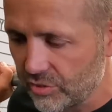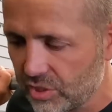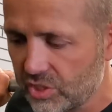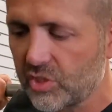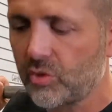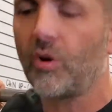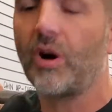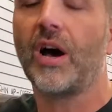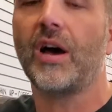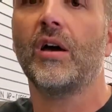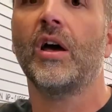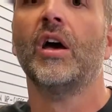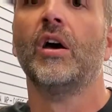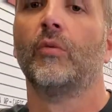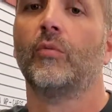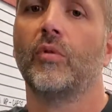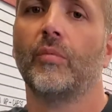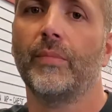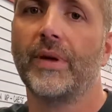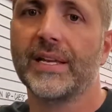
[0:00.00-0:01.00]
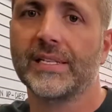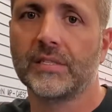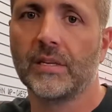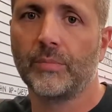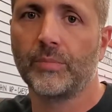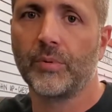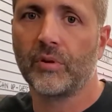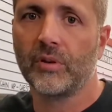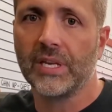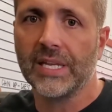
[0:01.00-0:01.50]
squat will mess
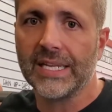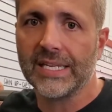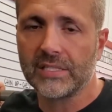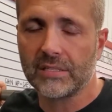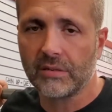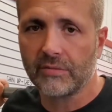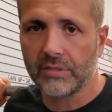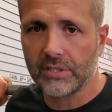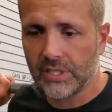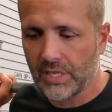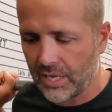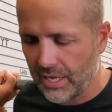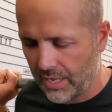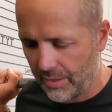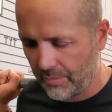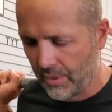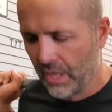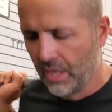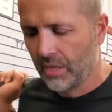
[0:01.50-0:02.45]
up your knees over time.